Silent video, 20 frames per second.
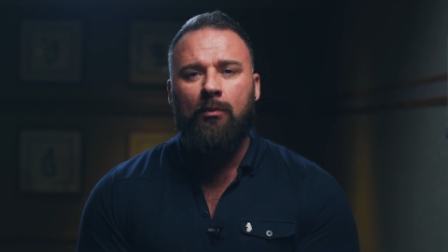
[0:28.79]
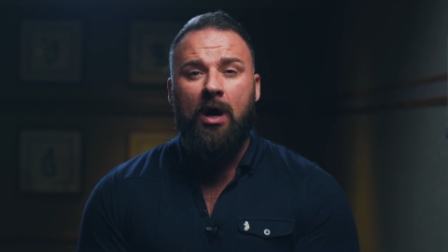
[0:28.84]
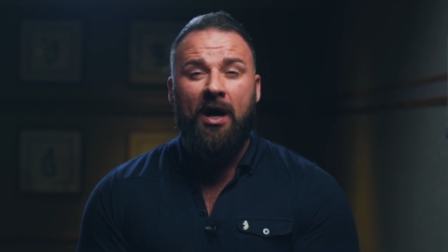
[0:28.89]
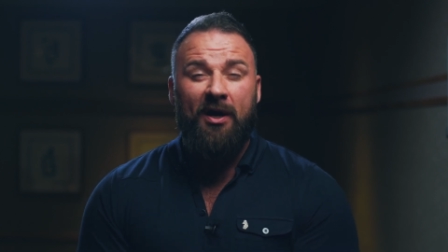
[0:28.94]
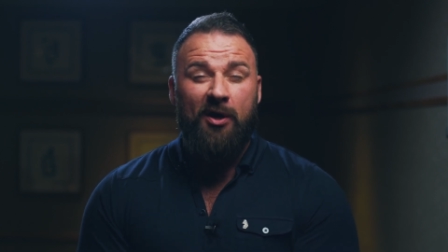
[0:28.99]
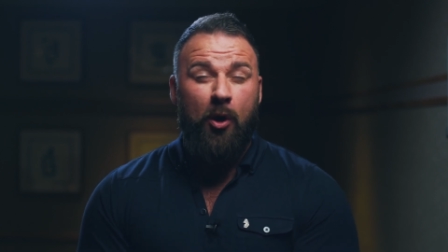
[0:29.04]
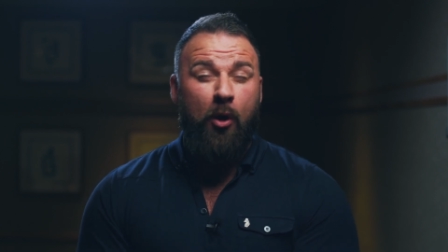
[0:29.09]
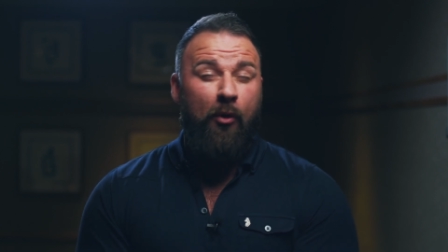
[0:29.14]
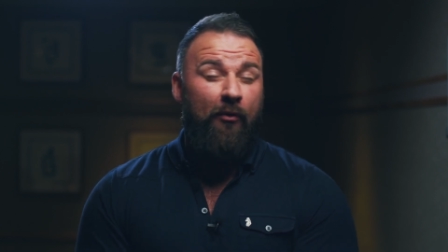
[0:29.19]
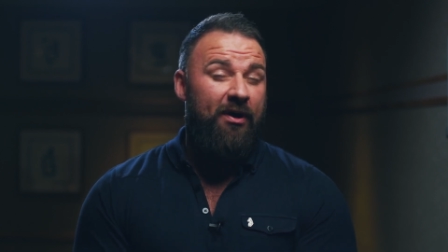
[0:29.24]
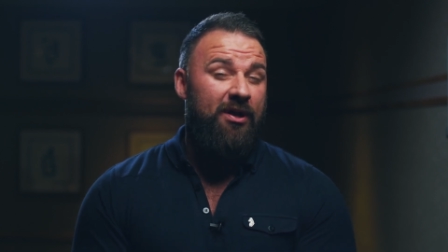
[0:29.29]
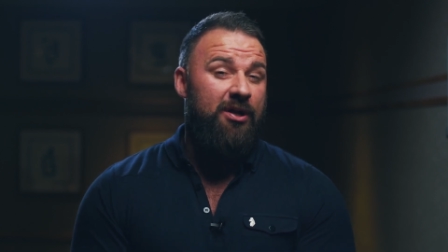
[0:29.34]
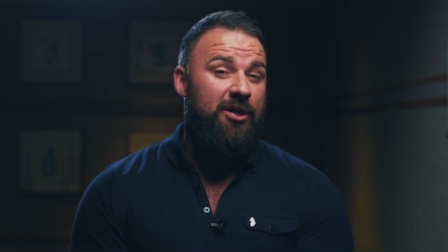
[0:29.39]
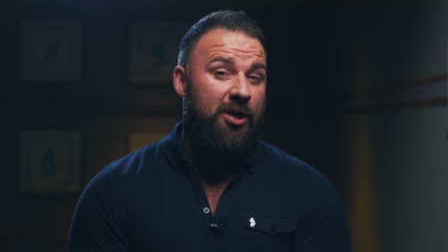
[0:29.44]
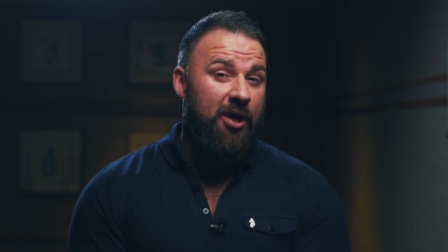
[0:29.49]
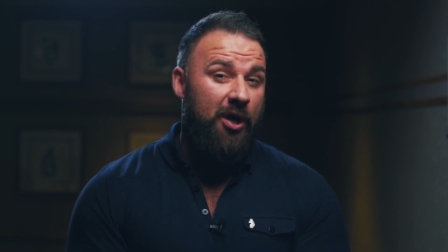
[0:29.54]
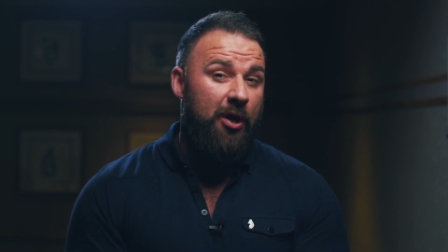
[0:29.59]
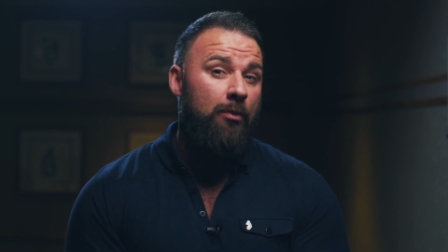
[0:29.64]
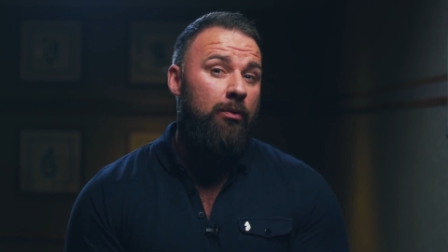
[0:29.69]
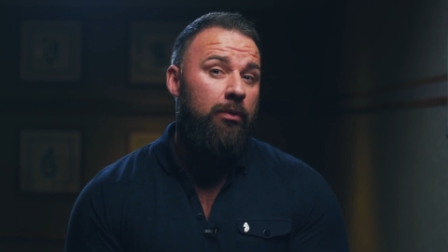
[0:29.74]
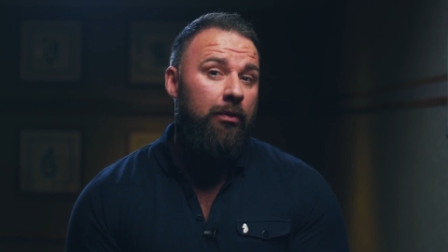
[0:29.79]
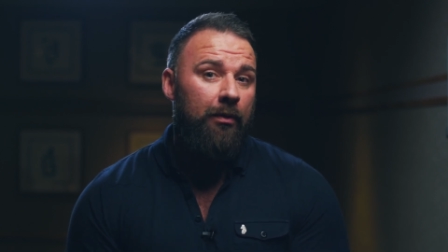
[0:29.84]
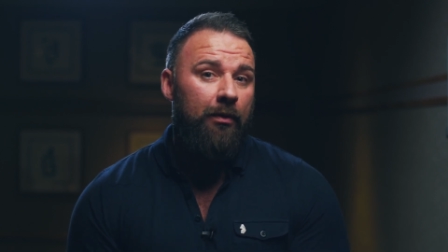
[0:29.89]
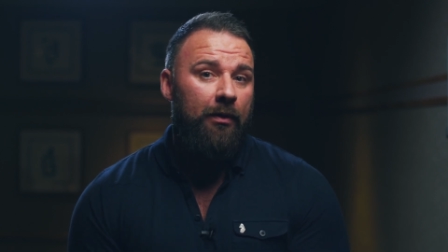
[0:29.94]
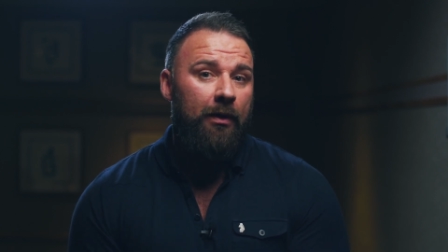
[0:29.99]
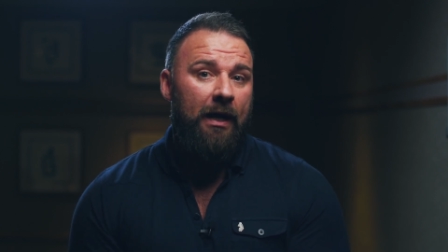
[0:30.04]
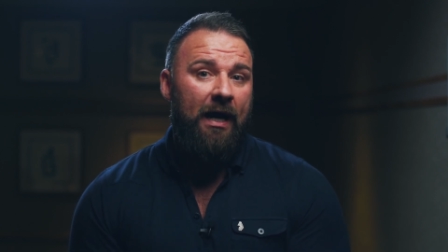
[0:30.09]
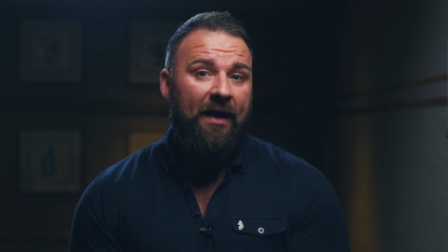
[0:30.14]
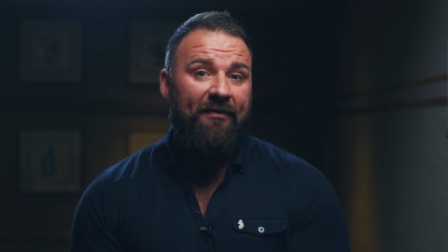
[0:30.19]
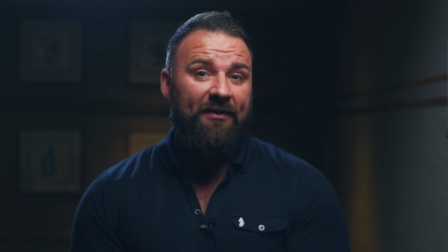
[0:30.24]
what I already knew
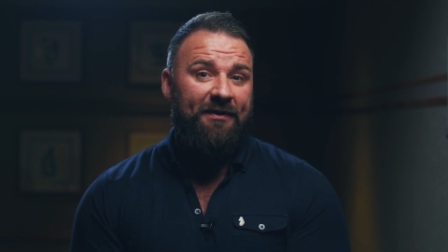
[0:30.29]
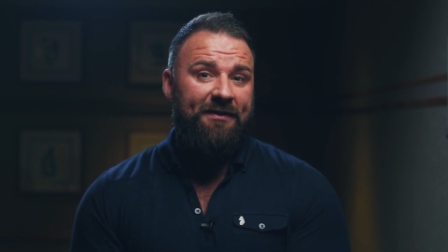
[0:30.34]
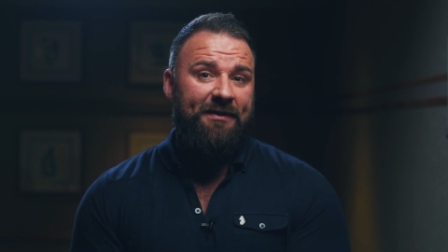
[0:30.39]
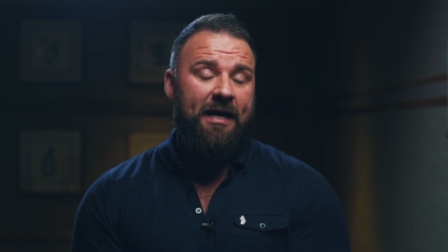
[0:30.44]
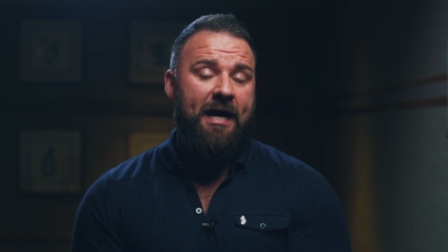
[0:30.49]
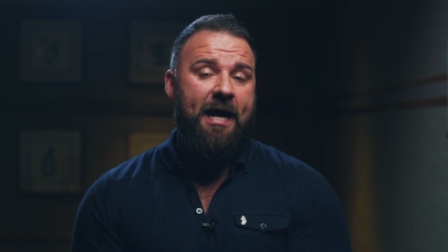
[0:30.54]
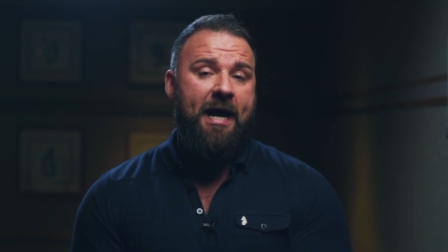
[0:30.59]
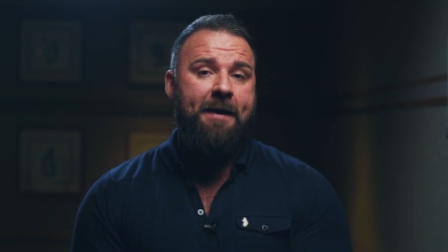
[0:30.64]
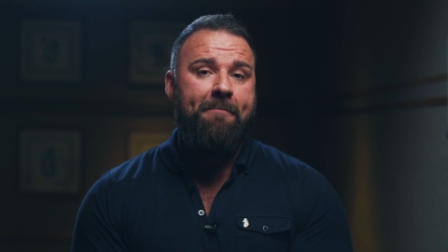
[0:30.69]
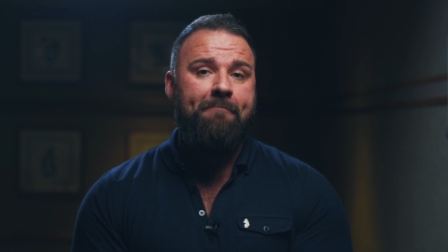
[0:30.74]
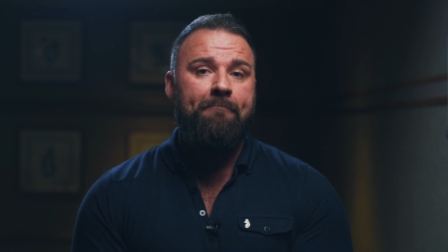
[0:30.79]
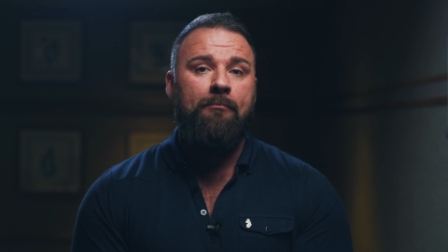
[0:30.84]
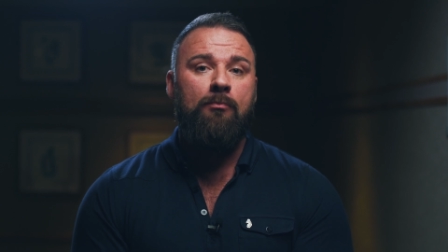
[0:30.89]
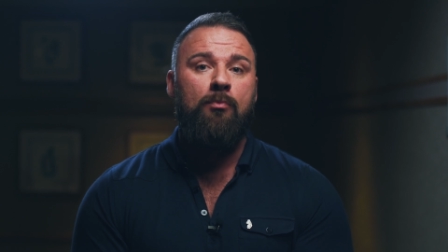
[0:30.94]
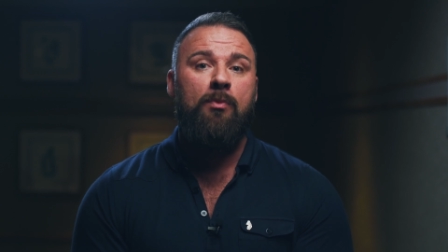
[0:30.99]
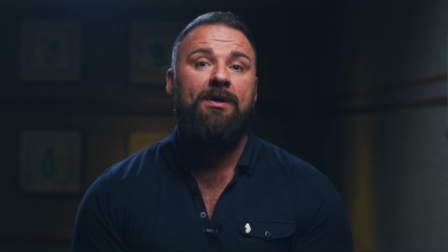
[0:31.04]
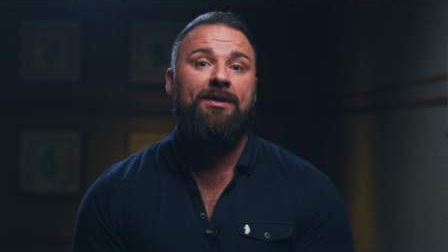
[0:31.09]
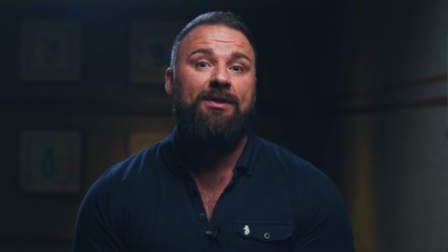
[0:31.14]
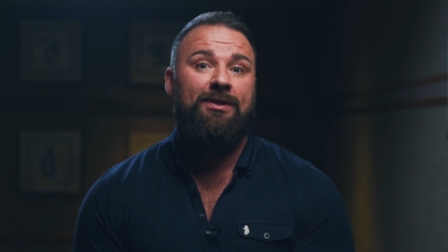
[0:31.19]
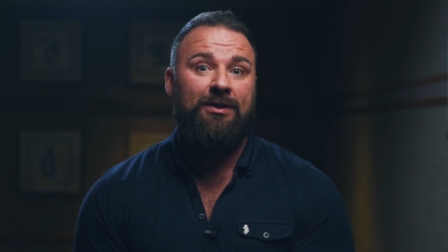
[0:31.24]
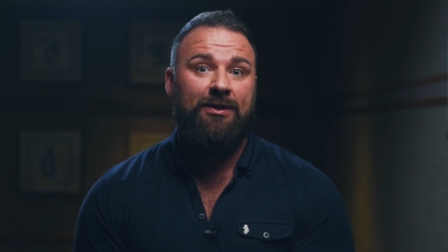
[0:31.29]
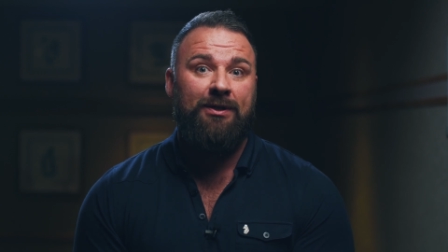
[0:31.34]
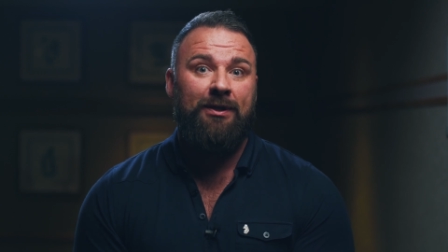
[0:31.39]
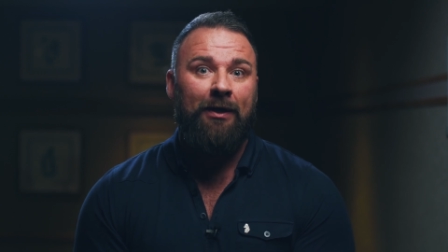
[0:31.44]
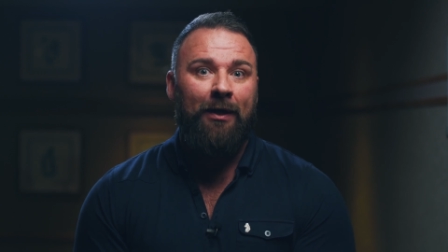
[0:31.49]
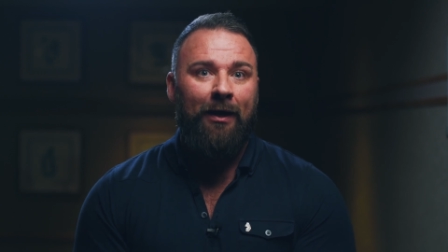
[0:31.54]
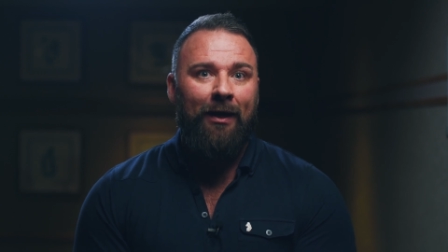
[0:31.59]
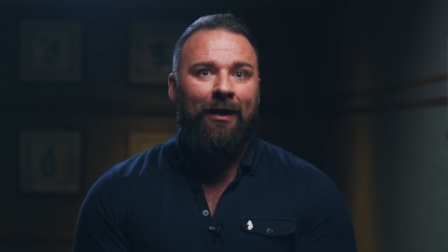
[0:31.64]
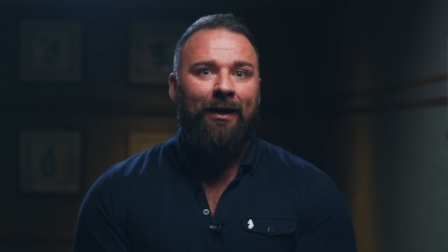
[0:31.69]
at the time, which